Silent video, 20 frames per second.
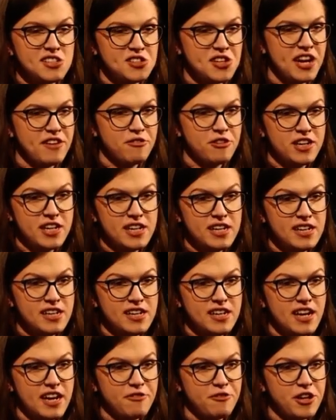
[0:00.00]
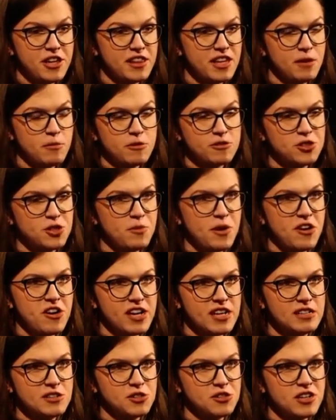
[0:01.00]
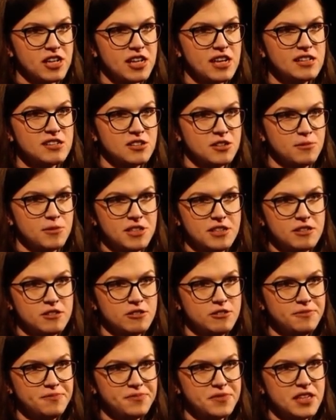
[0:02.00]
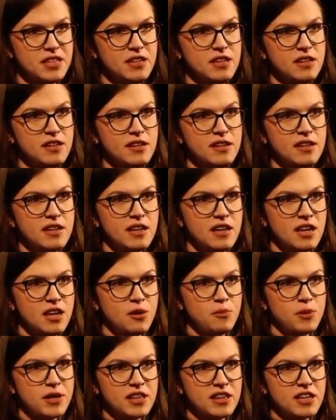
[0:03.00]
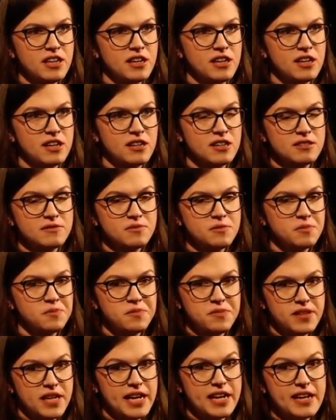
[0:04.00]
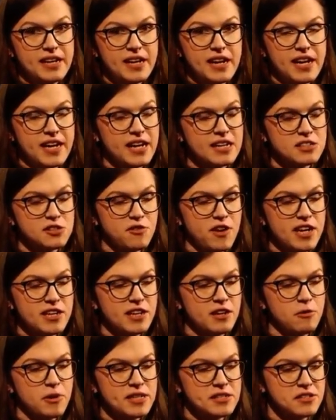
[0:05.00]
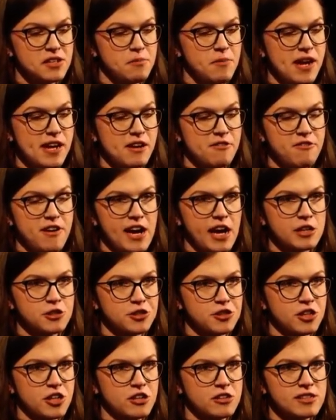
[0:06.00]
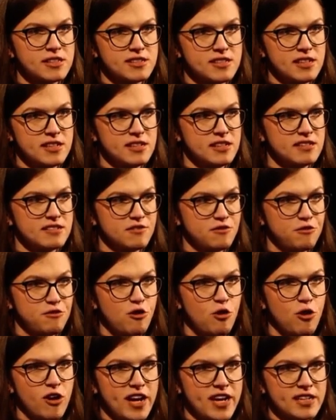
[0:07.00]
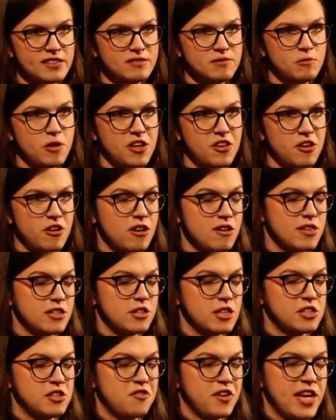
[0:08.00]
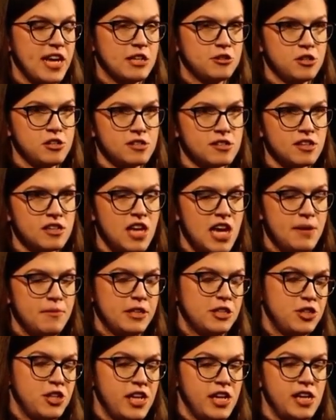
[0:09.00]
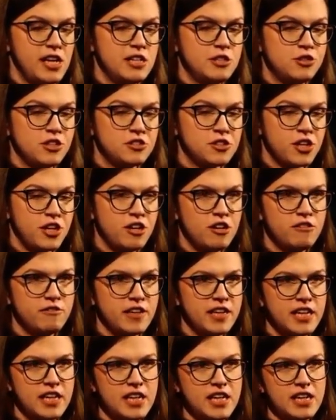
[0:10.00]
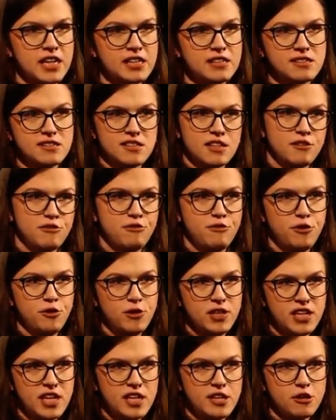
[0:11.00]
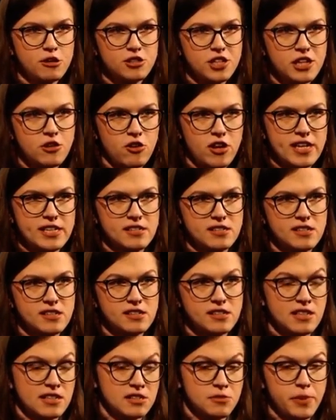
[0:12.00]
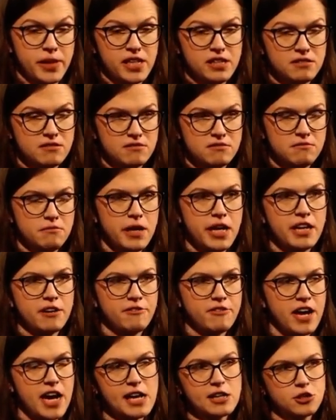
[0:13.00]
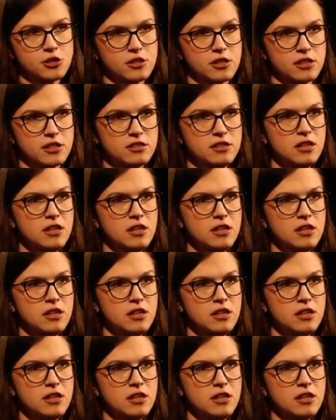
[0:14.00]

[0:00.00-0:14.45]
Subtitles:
everything most Americans are accustomed to. But they're, I guess, finding ways to manufacture consent for it, whether the justification's climate change, it's COVID, it's a food and energy crisis that's been manufactured.